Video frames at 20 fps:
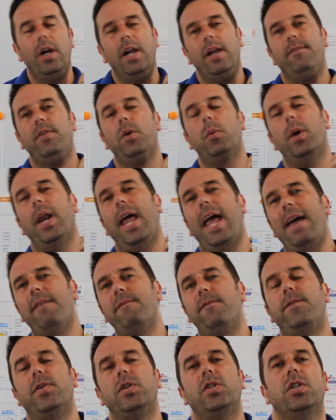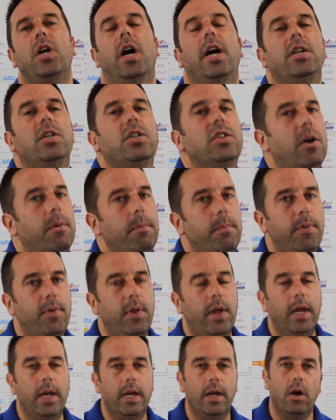If you want to emphasize
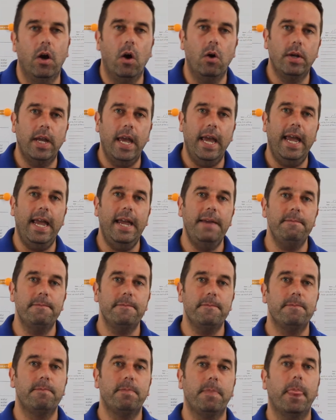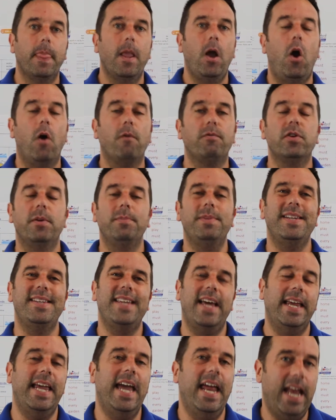something, okay, or if something's
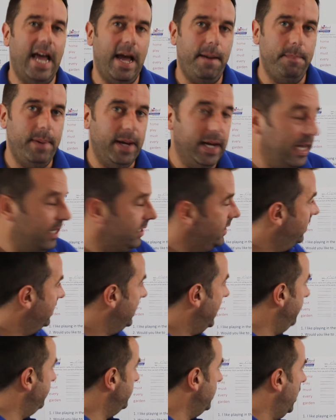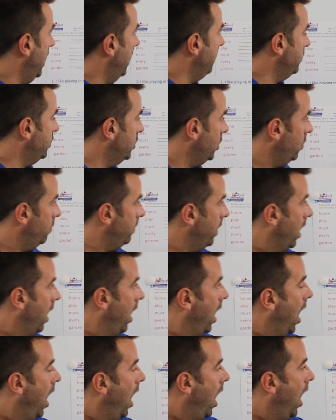again happening at the same time. So,
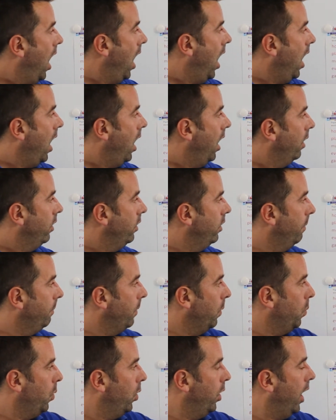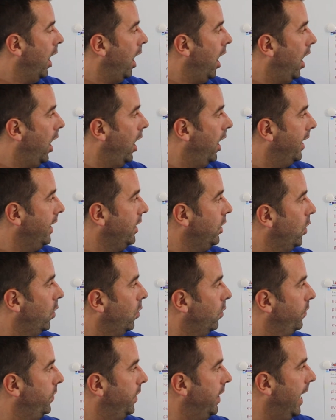number 1, I
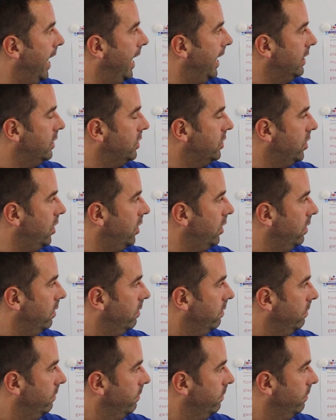know the answer.